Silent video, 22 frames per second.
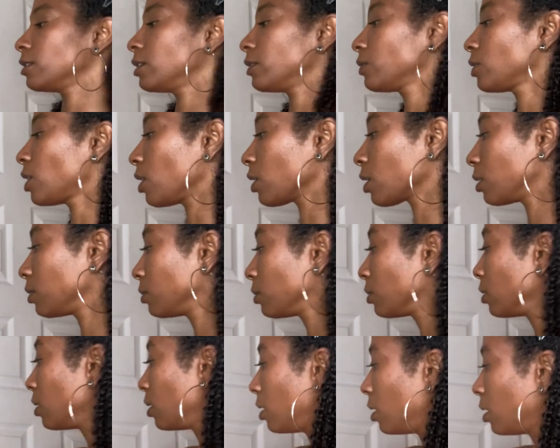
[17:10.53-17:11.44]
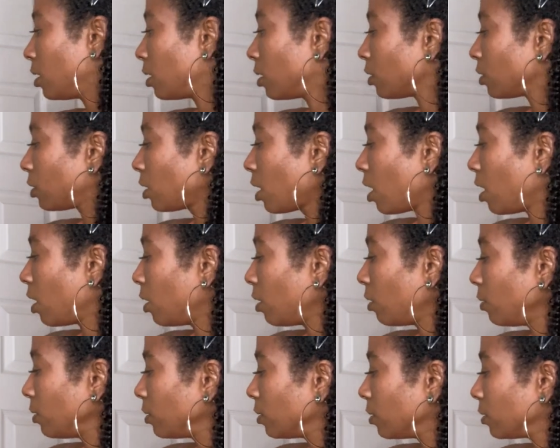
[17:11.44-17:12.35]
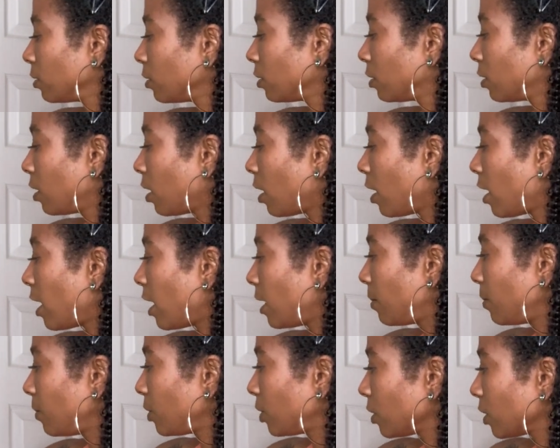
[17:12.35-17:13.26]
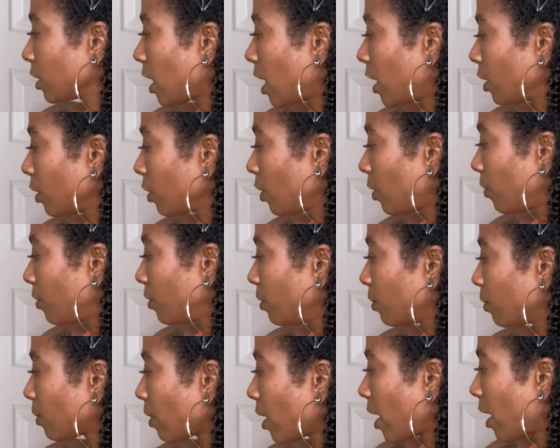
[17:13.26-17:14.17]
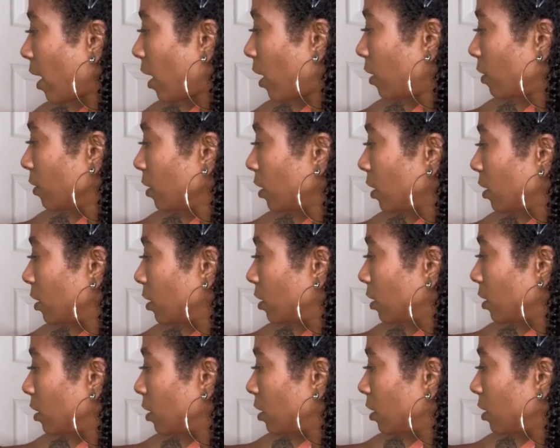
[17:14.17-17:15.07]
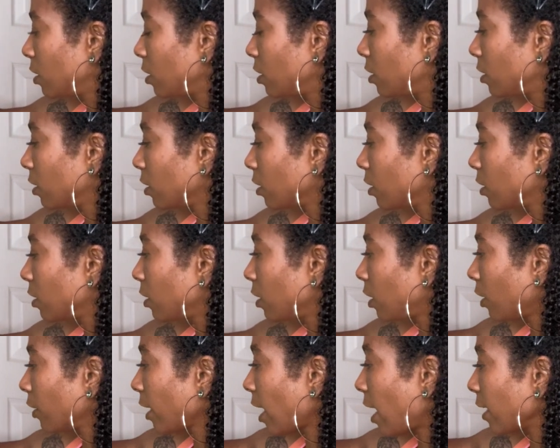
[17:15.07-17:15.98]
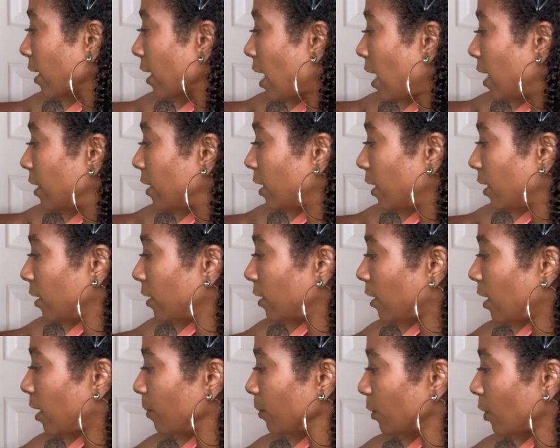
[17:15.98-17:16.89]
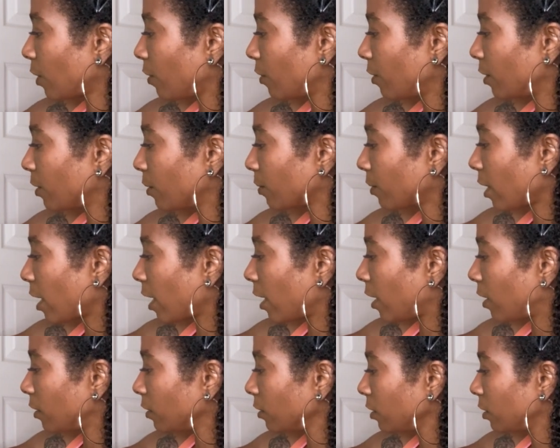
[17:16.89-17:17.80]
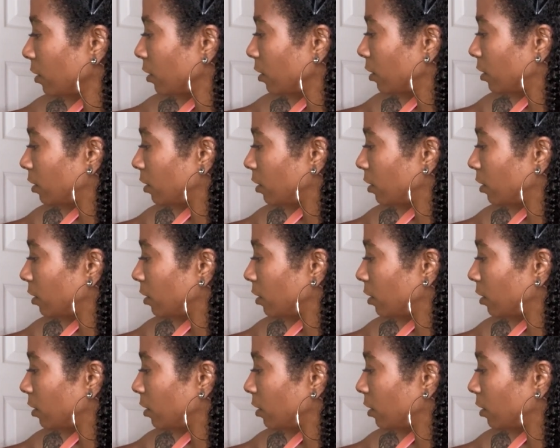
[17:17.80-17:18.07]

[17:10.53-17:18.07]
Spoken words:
enough talking. So I'm just kind of going around, or not kind of, I'm going around